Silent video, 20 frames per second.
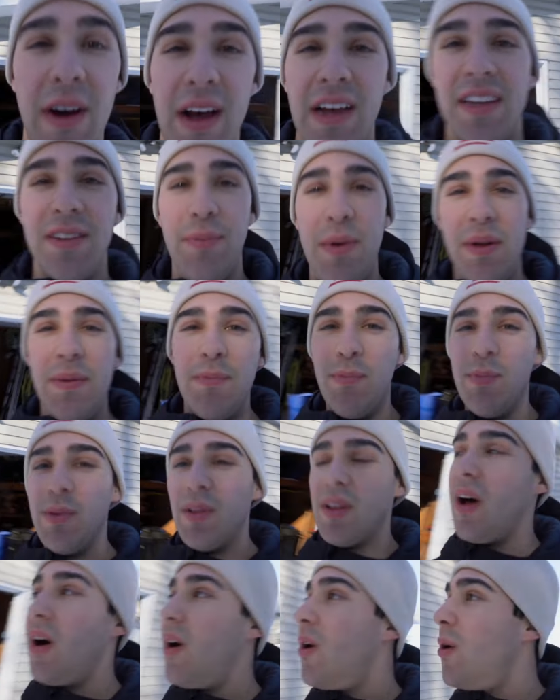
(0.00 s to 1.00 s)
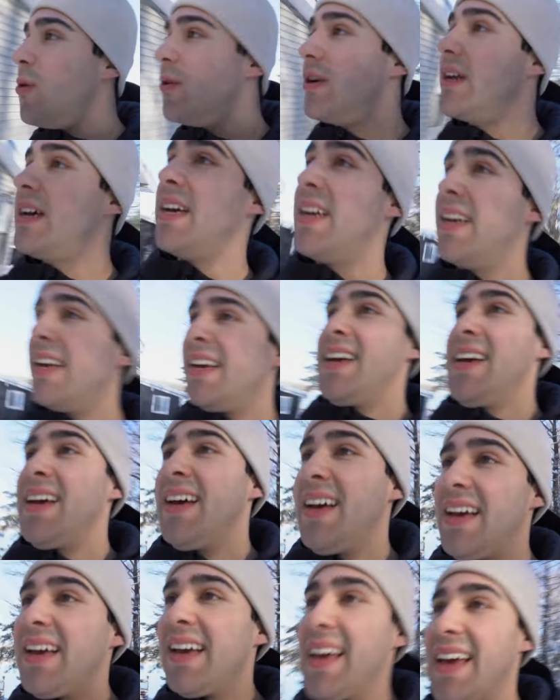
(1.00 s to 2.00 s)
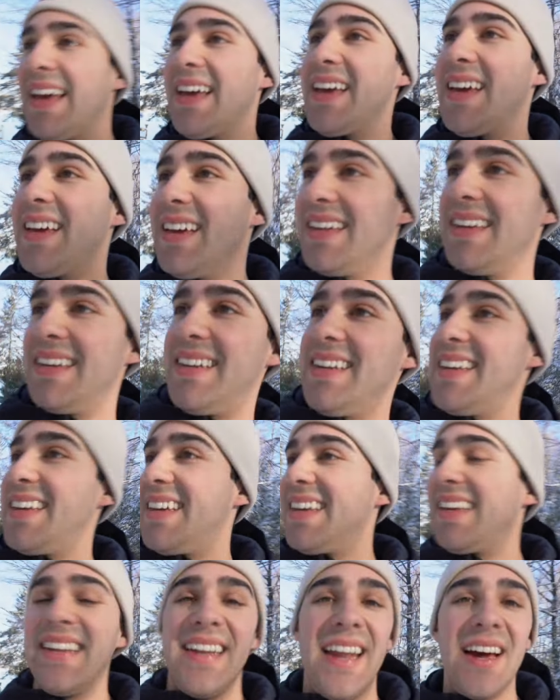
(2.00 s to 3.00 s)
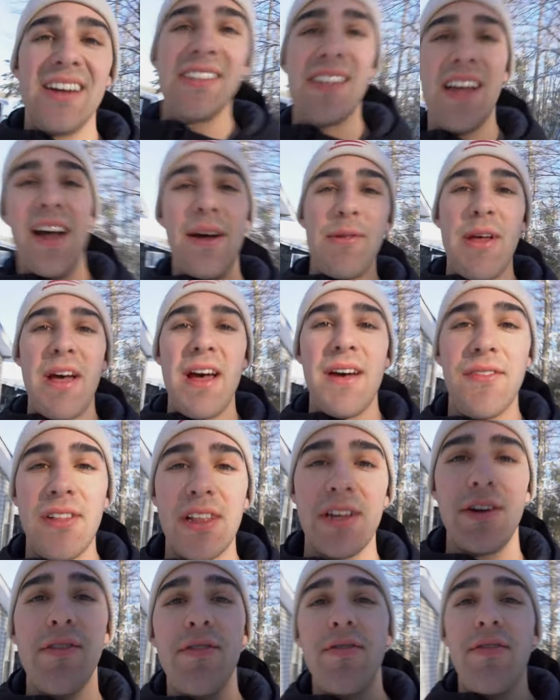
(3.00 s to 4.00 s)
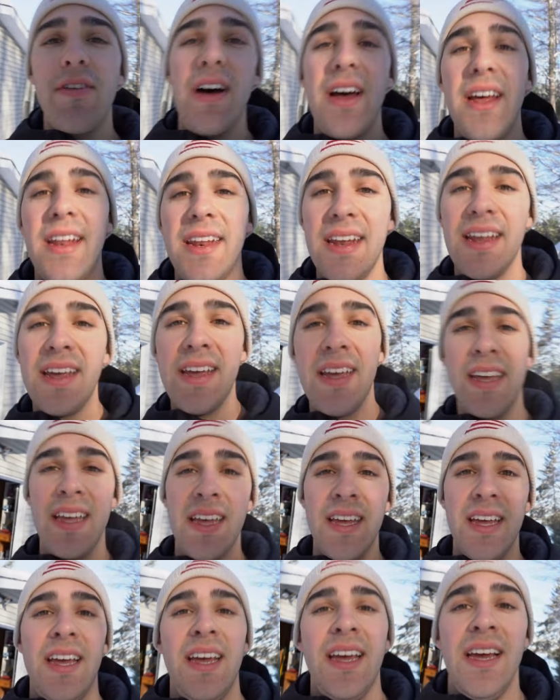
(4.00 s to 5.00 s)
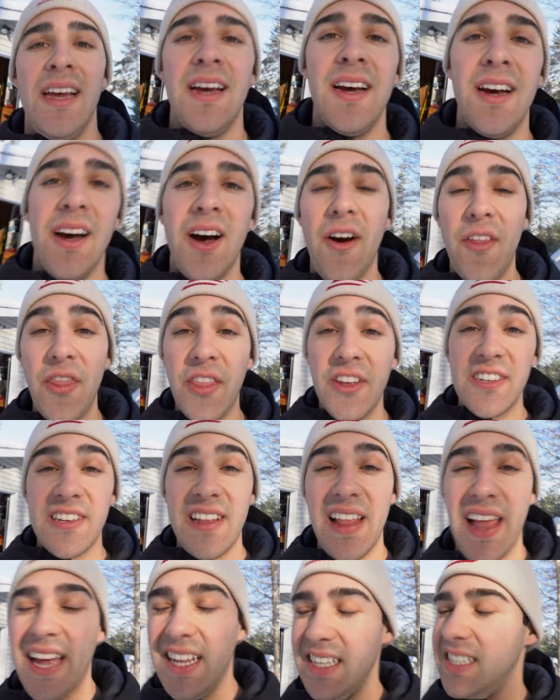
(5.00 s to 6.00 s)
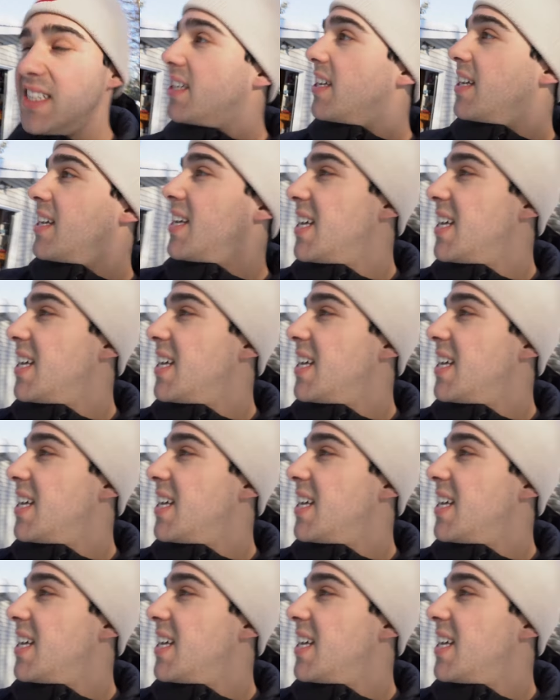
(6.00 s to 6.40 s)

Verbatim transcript: has been blowed, and now it's time to have a little fun on the sleds.